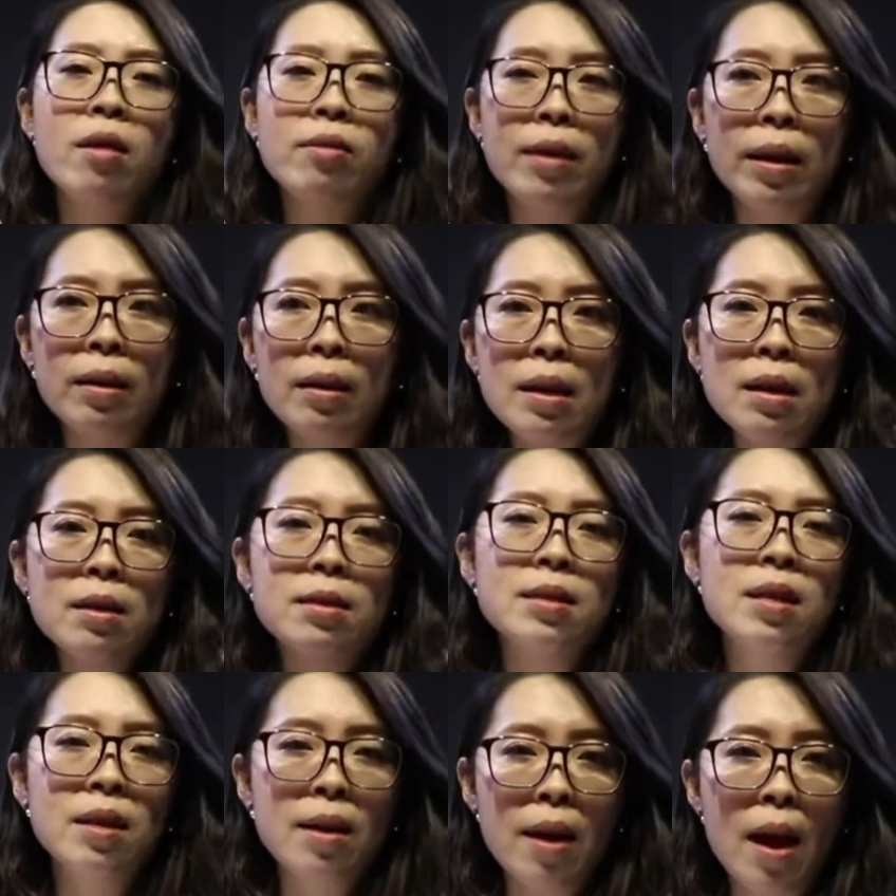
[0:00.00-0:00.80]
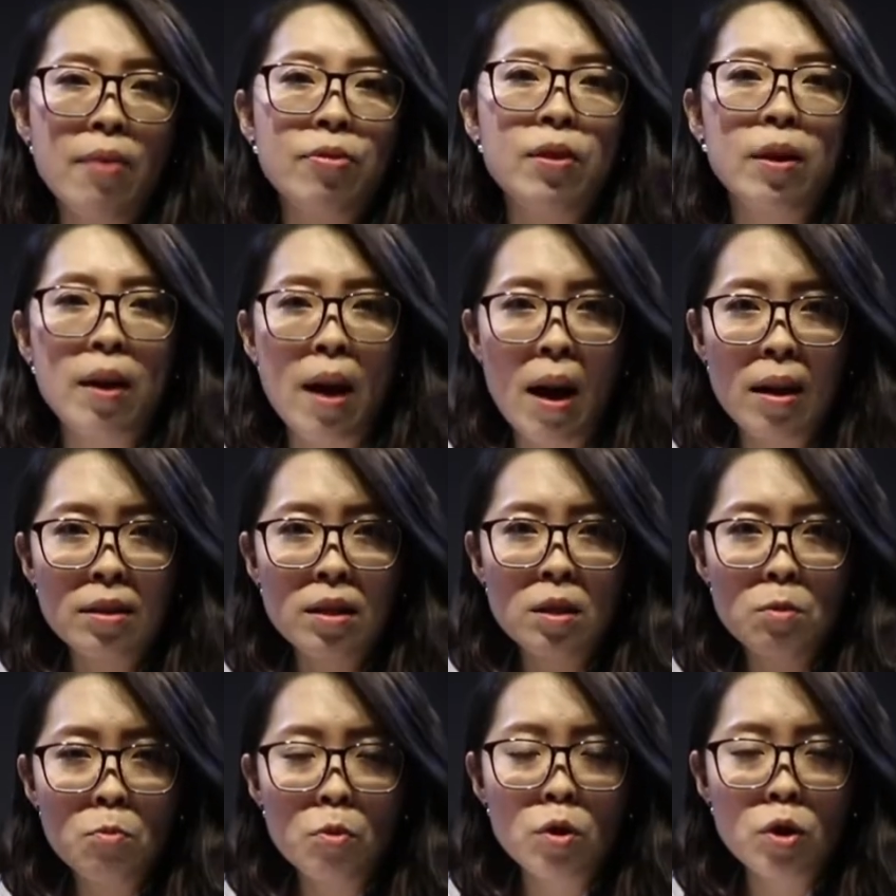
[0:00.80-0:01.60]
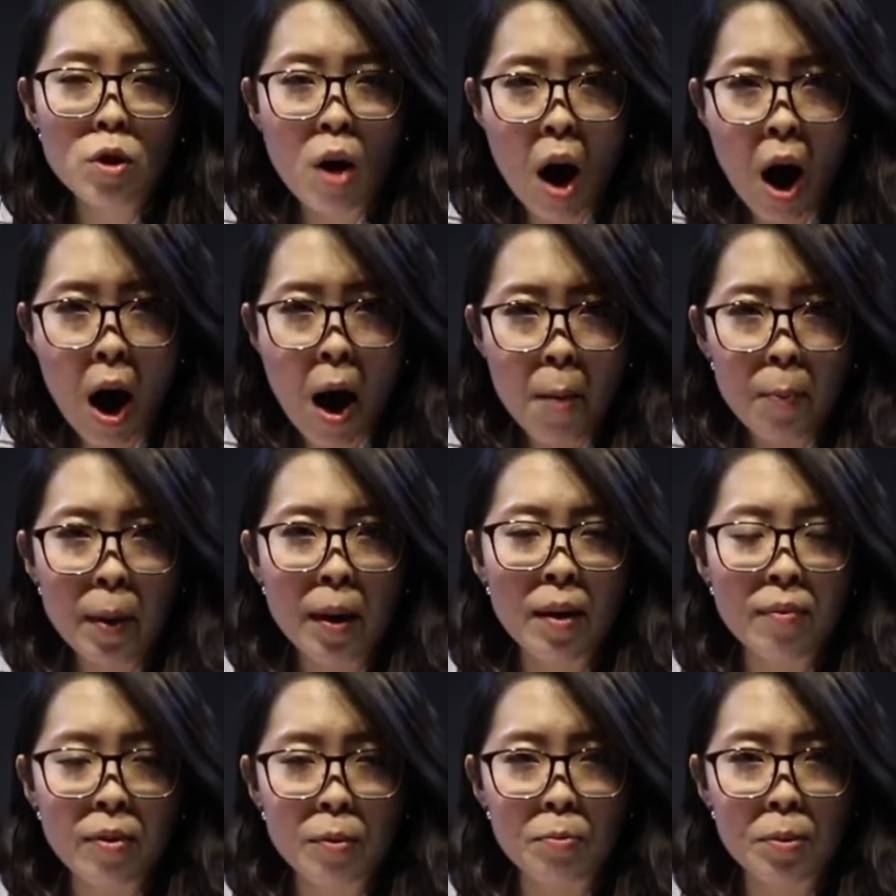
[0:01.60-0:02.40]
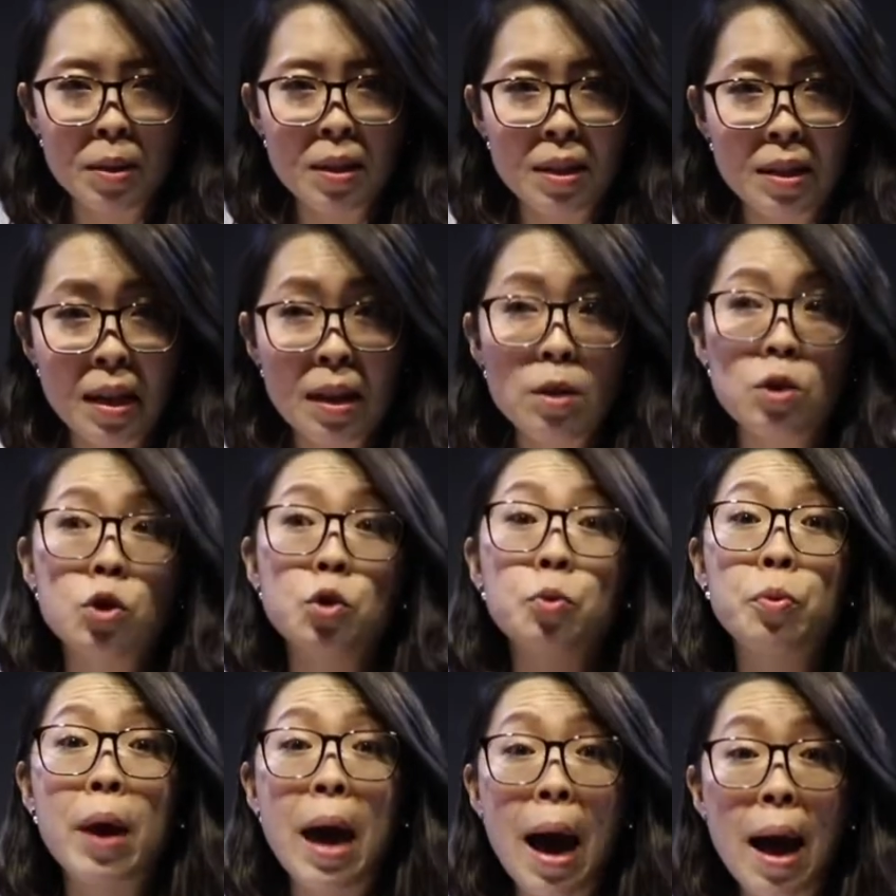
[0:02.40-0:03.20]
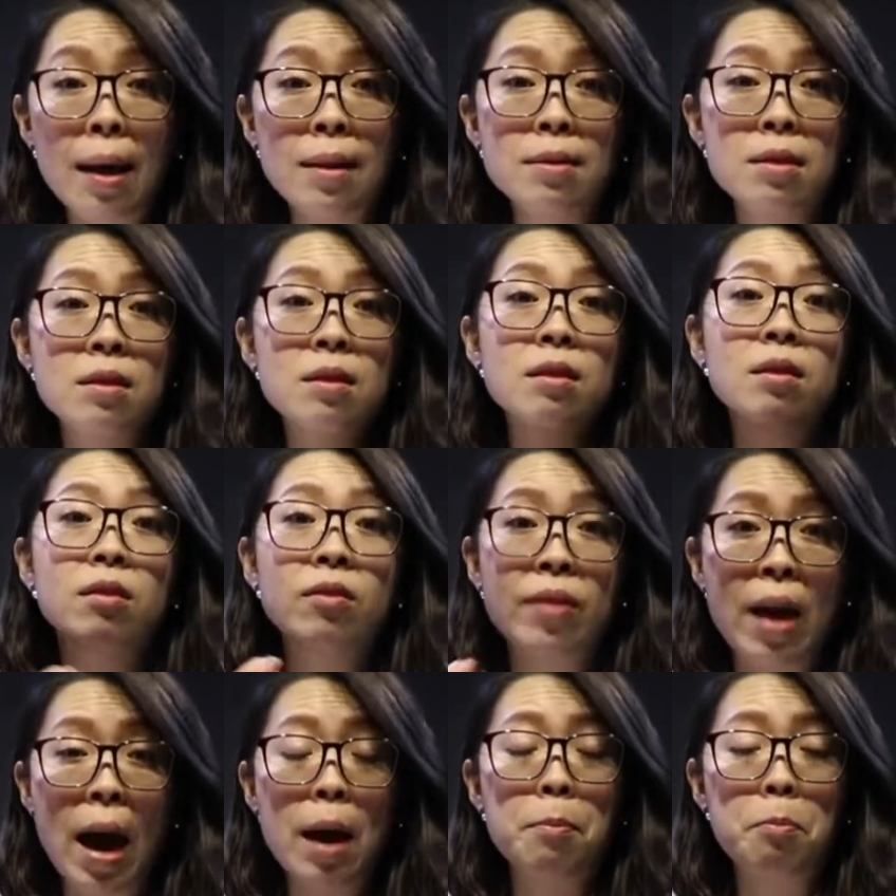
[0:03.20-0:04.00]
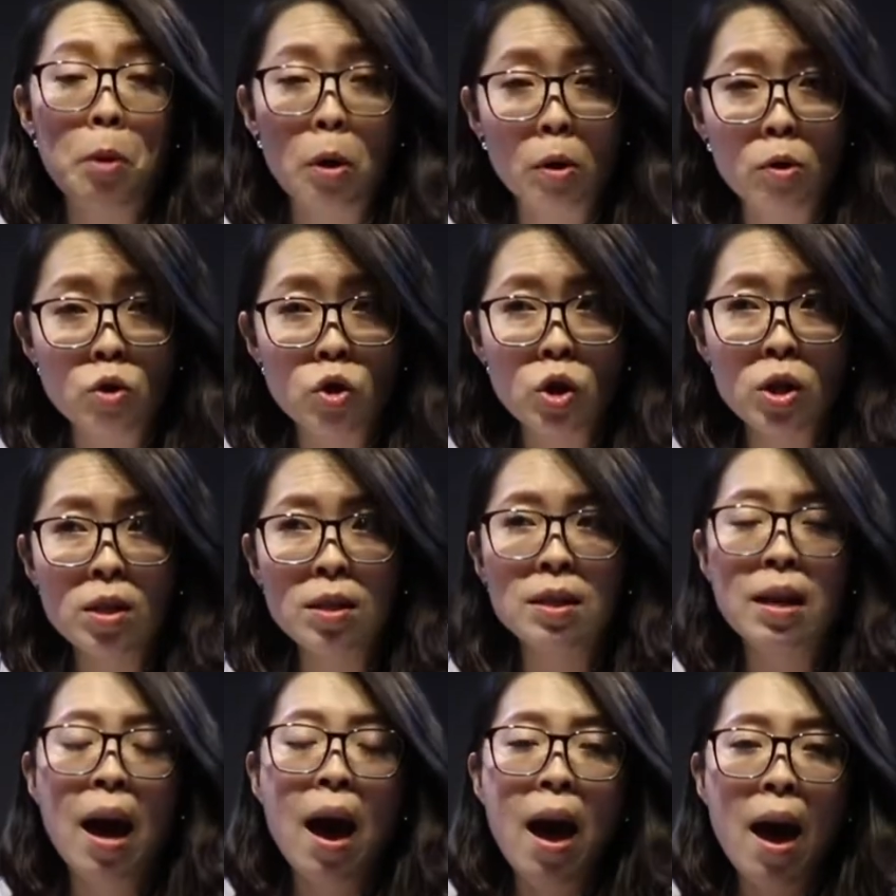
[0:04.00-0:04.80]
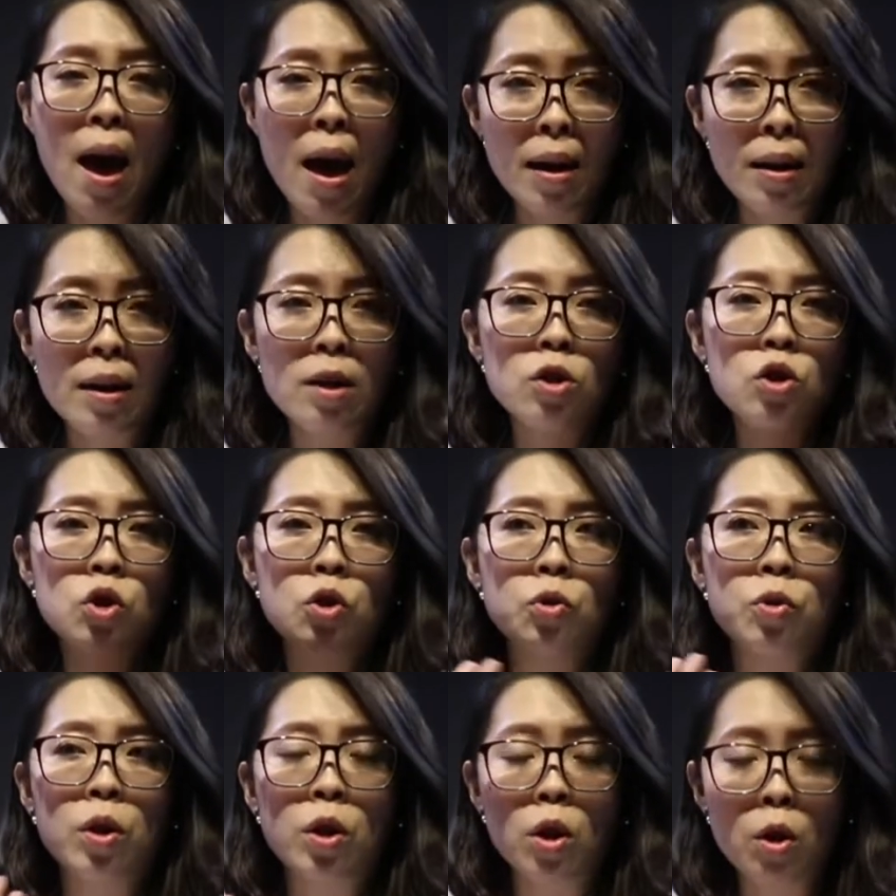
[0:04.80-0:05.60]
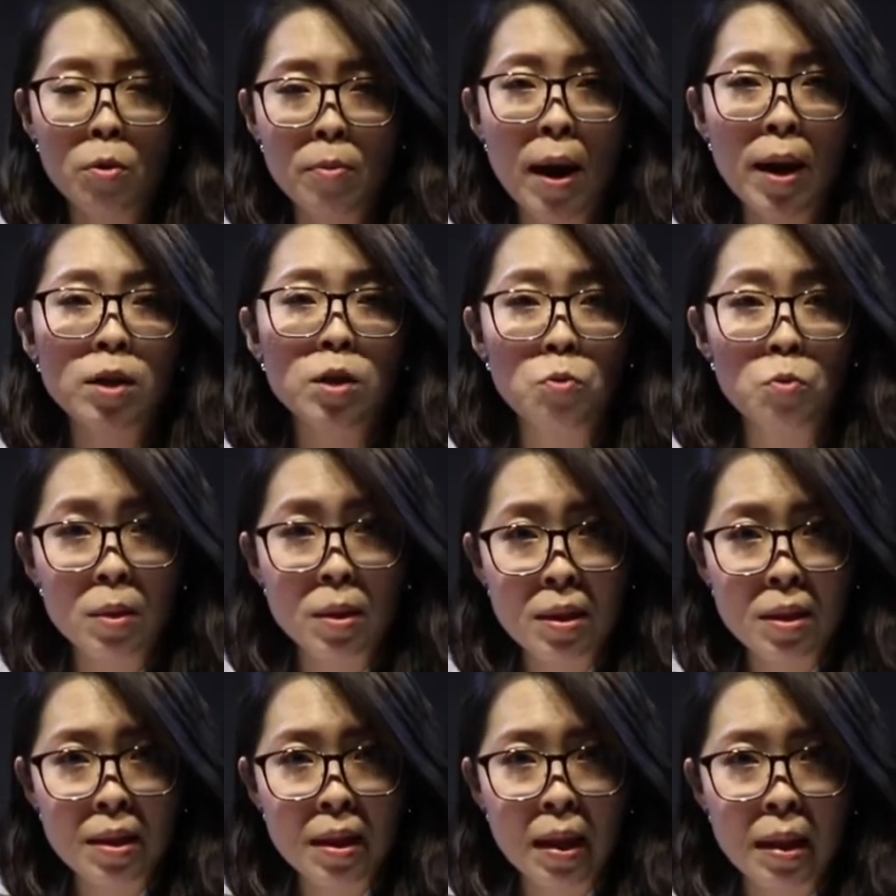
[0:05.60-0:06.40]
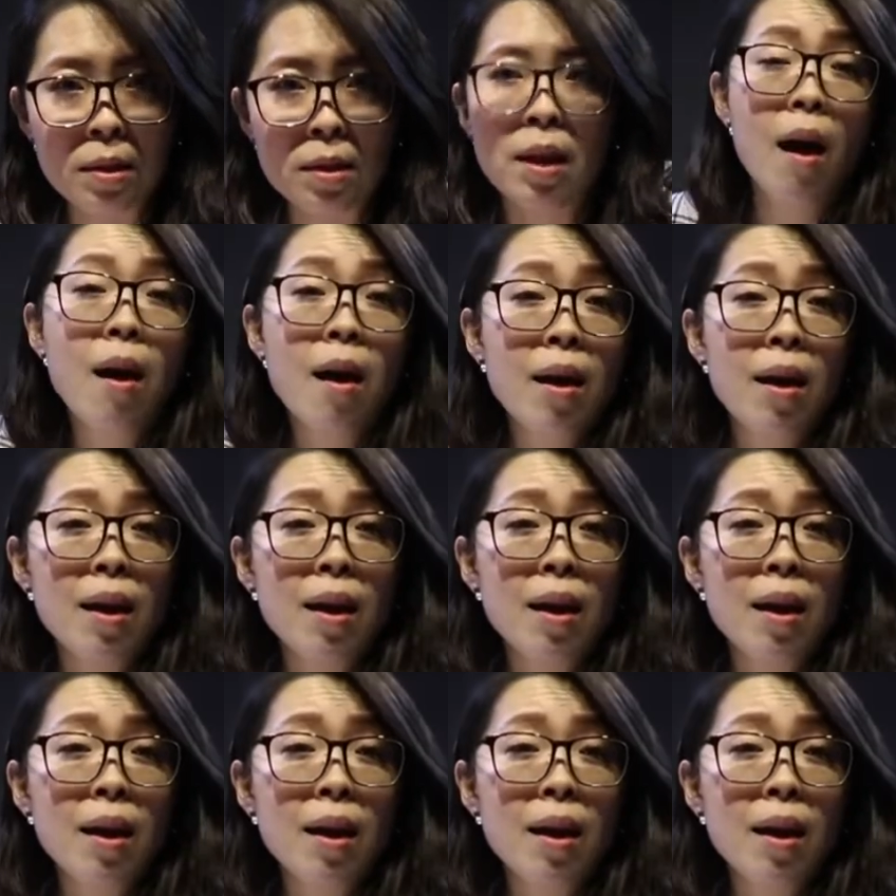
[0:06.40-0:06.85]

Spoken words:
They need to get the customer's copy of the receipt to cancel that purchase and issue the correct receipt.